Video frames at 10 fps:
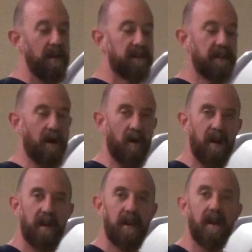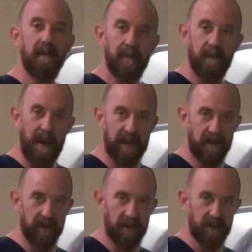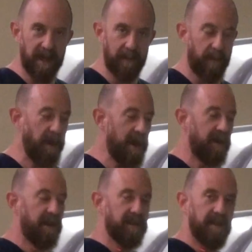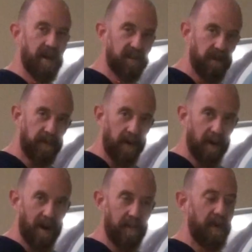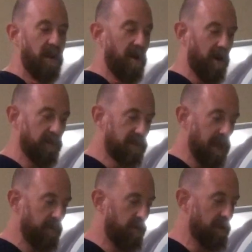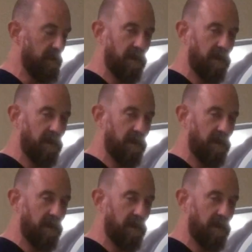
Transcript: So make sure that your table pad is not too far up on the table